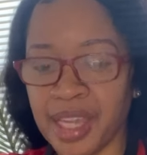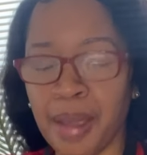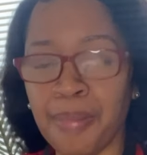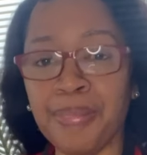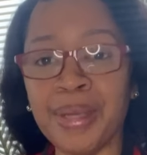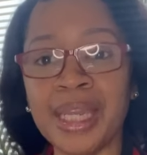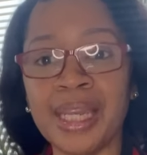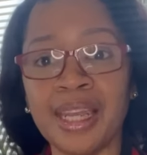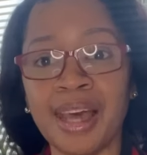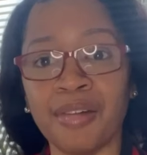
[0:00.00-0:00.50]

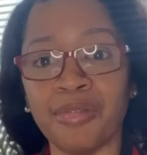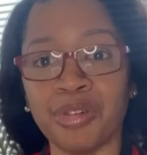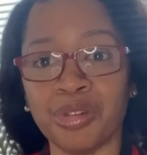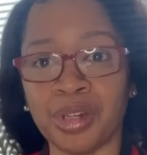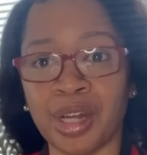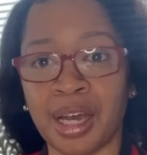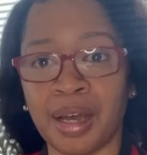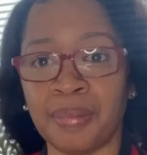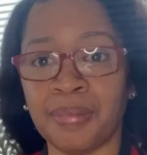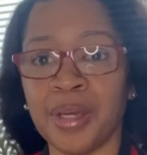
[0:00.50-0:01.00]
be leveled
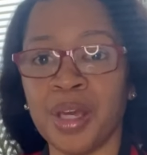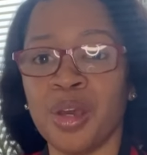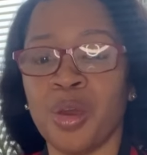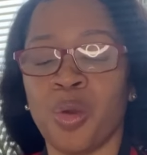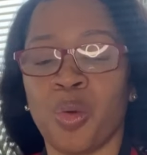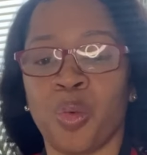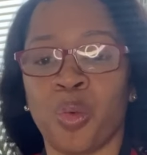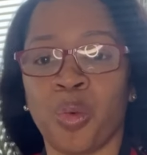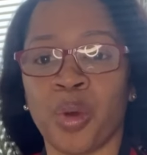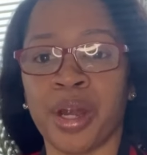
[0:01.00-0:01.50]
up?
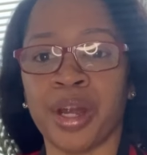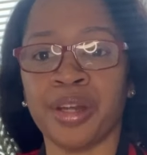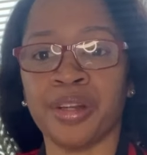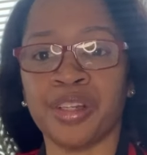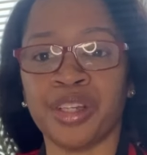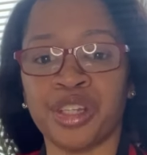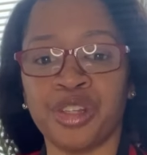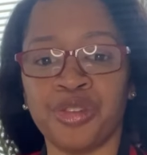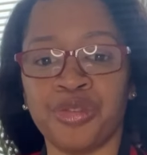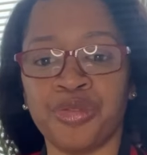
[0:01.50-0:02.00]
Where do
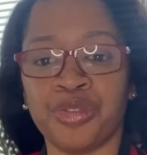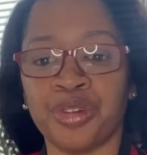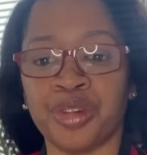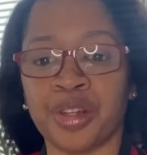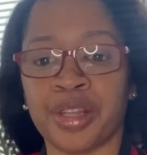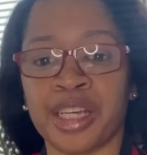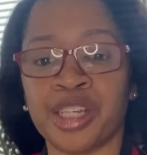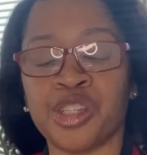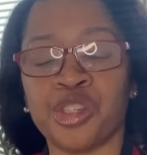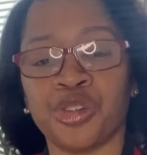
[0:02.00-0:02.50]
you feel
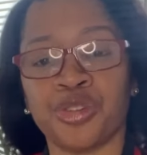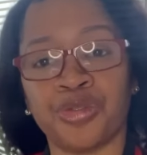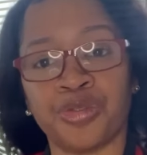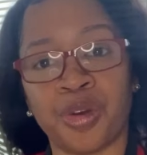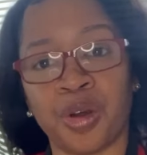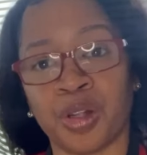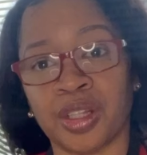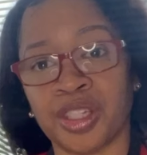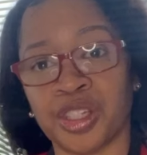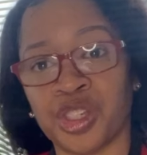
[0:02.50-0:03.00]
that you're
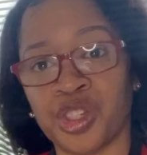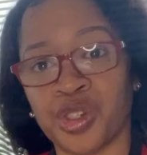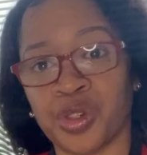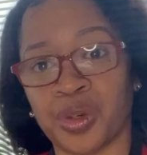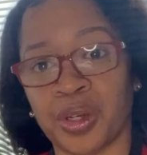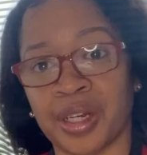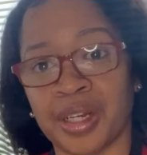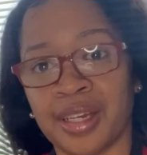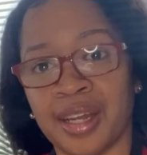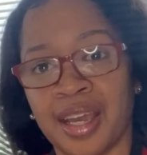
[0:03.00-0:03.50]
falling
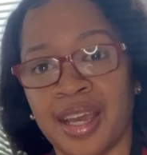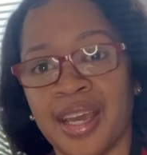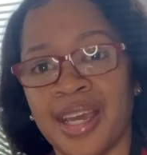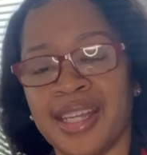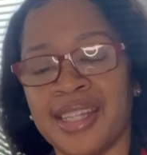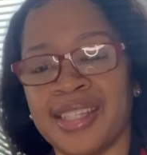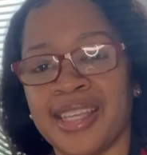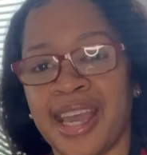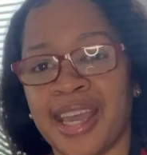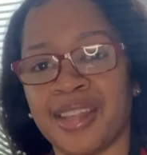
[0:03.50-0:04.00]
short?
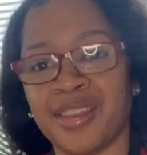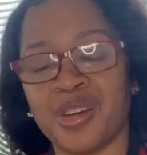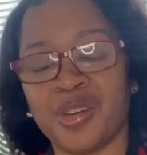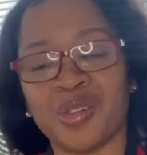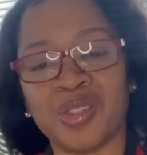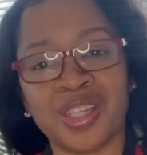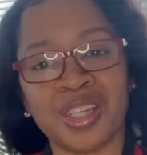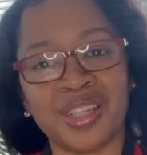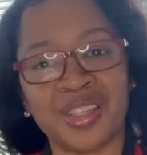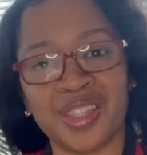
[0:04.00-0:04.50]
Take those
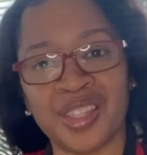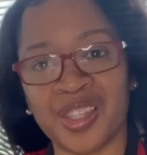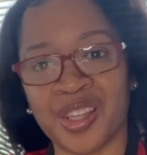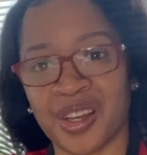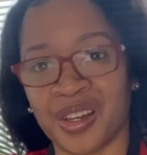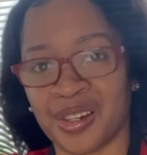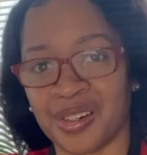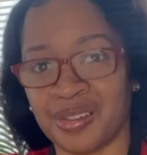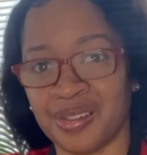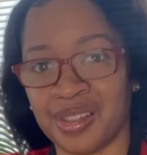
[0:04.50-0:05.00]

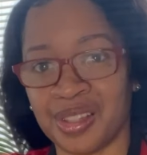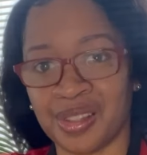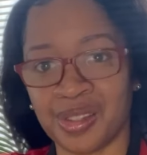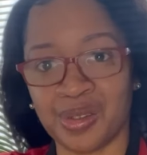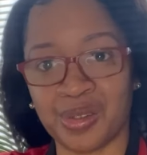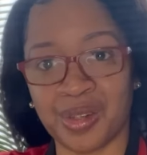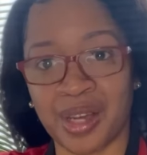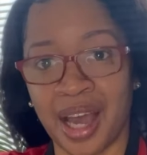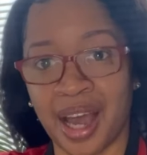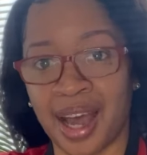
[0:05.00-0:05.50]
concerns to
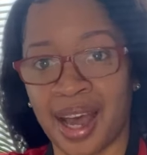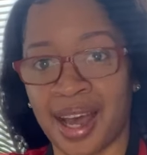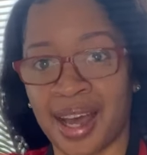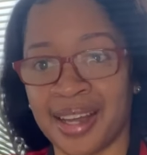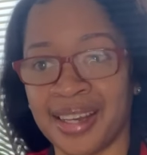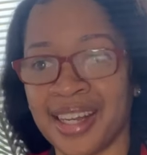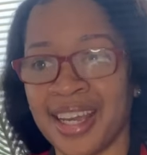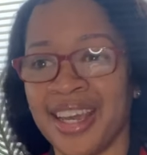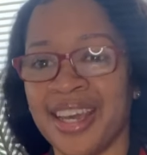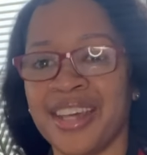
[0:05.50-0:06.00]
God.
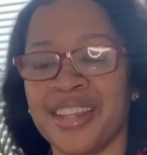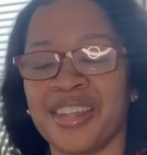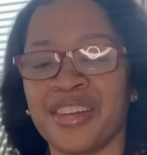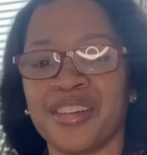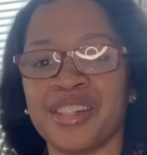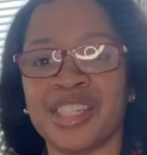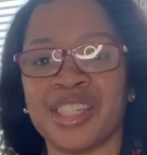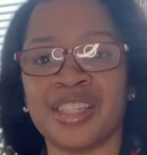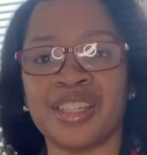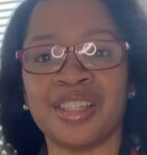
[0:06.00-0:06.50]

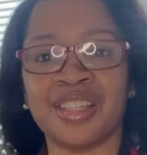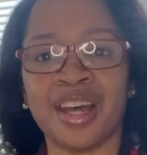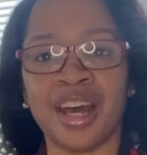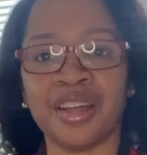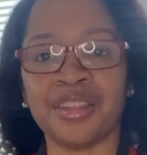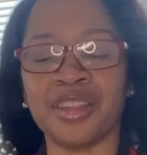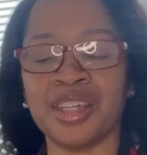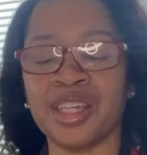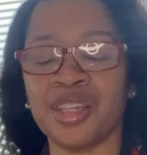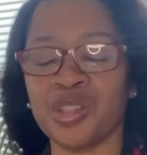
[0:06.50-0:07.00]
There's
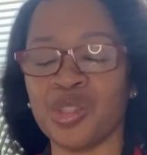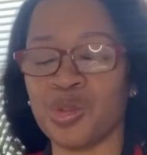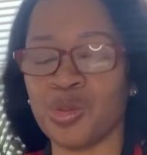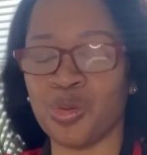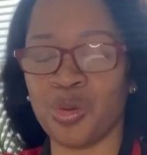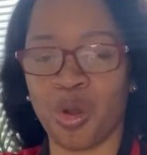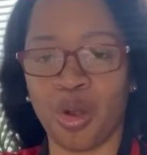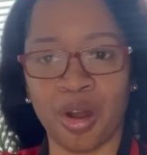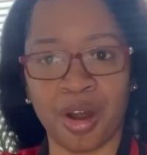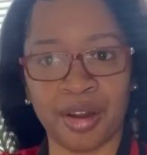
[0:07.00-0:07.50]
nothing
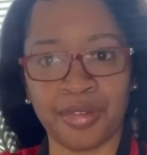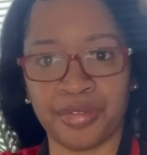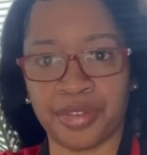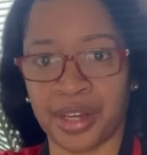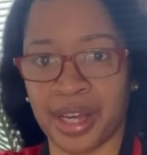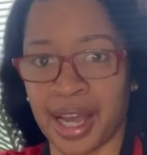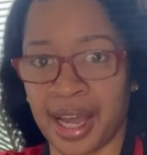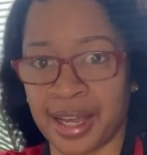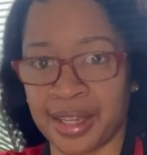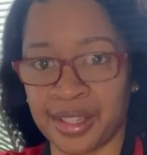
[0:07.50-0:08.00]
too hard for
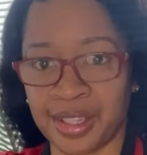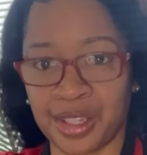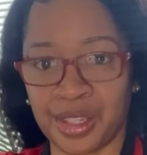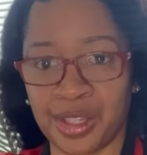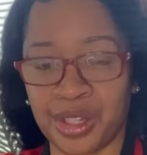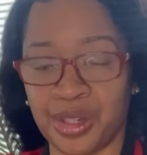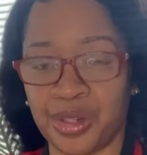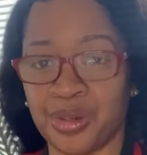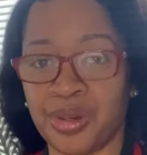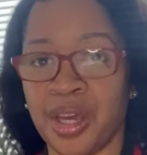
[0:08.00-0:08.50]
God to
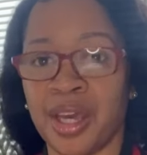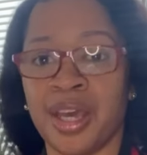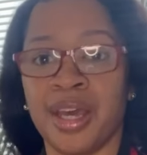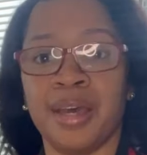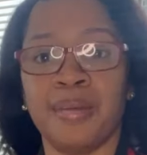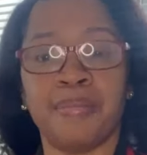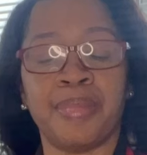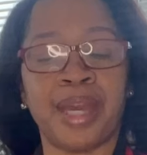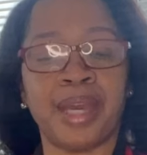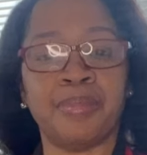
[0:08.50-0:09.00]
do.
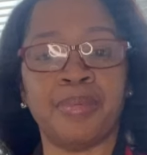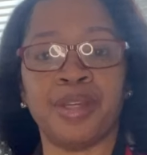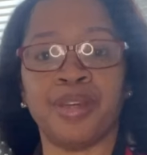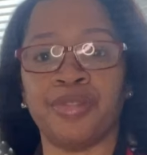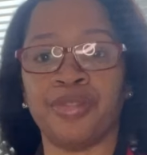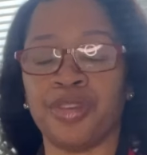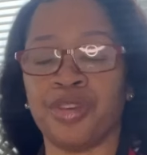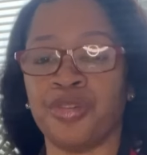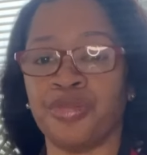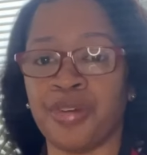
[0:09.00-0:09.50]
Baby, if
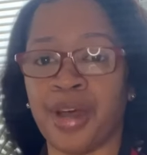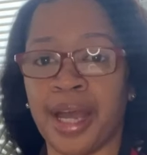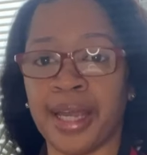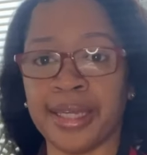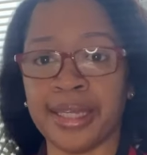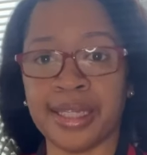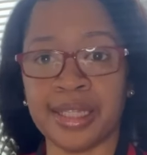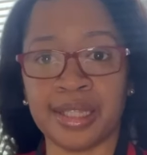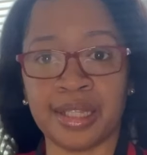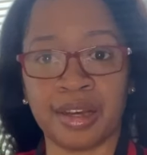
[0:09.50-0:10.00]
you find
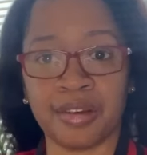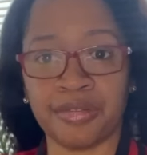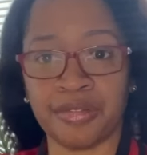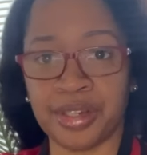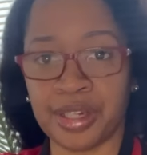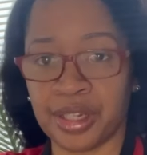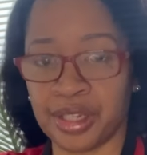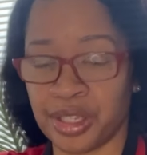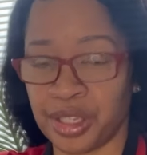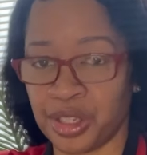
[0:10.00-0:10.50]
yourself in
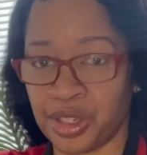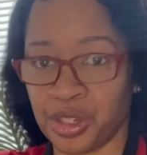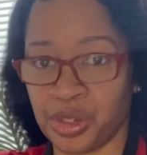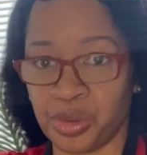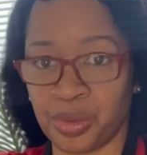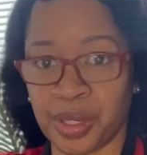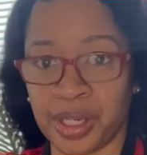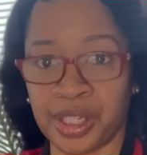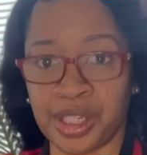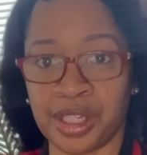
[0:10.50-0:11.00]
this
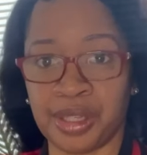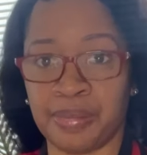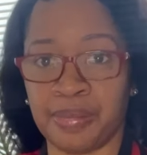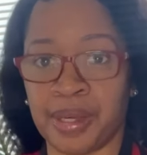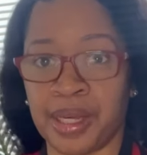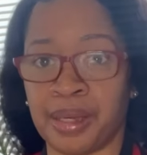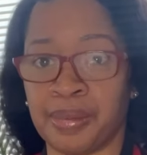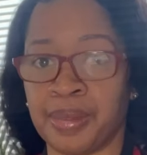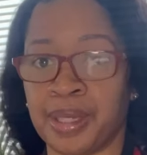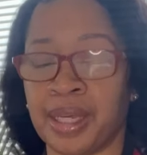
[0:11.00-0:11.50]
situation,
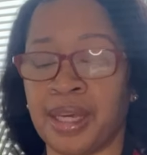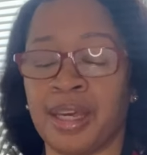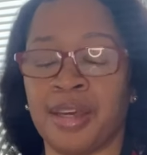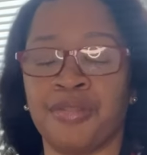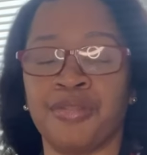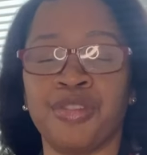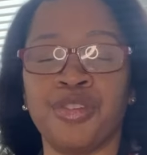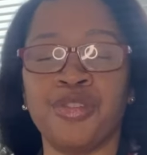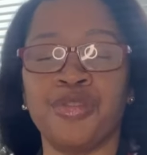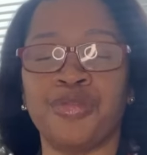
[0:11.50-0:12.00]
baby,
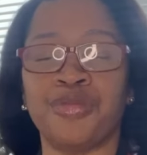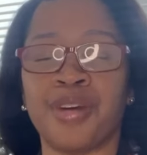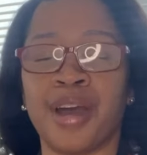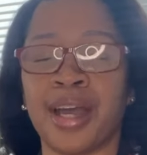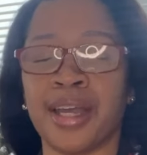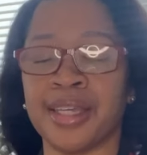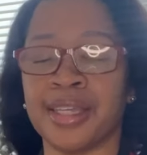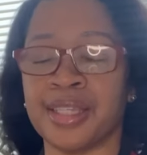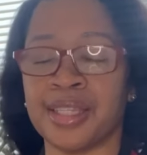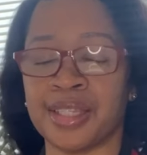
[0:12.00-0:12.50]
if you
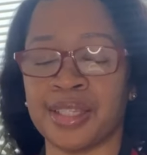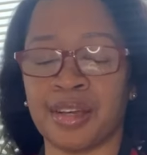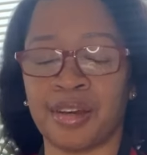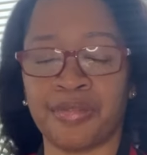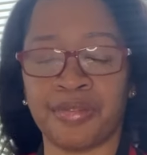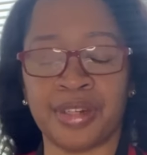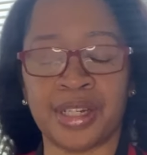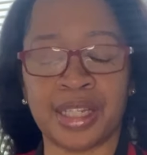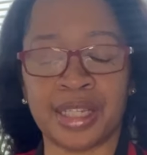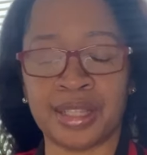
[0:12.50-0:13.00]
find yourself
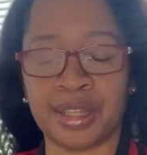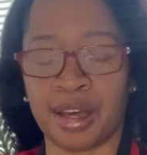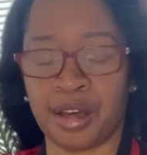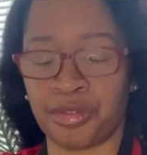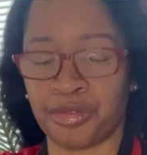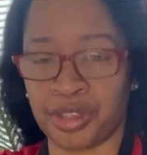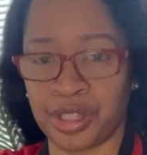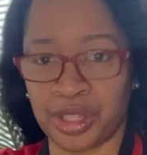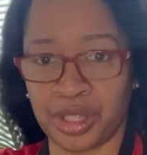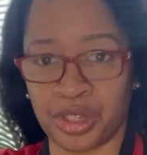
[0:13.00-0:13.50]
in the
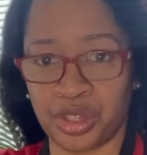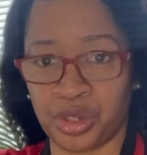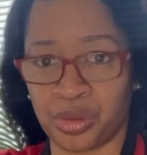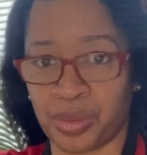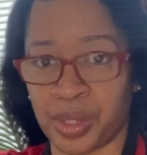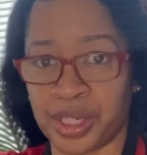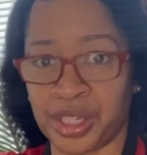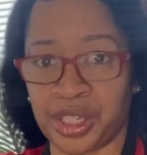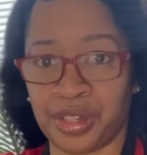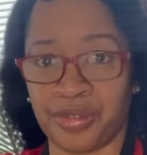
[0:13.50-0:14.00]
toughest
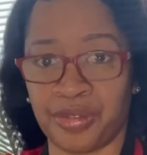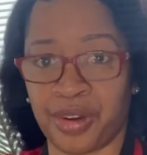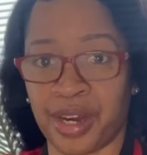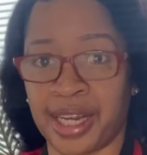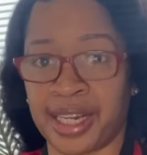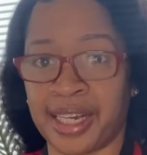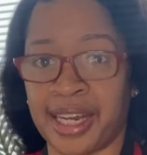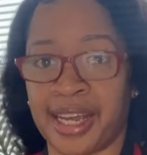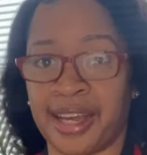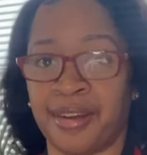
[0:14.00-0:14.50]
situation
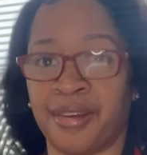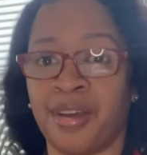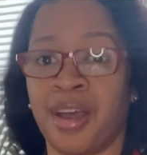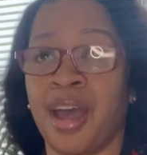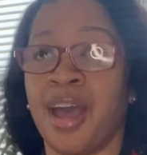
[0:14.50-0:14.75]
right now,